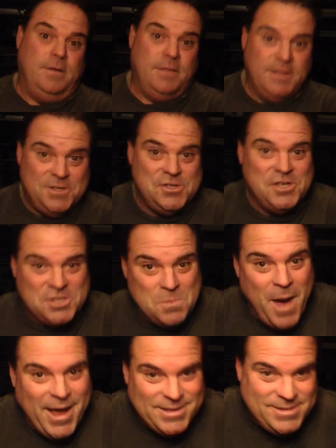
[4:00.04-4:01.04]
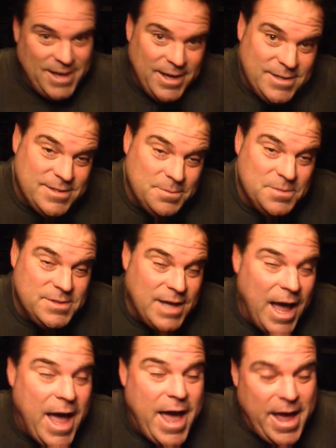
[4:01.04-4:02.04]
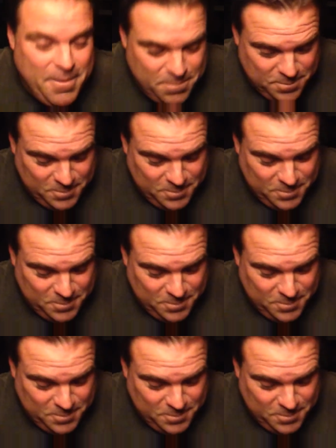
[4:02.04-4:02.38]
this just might take some time.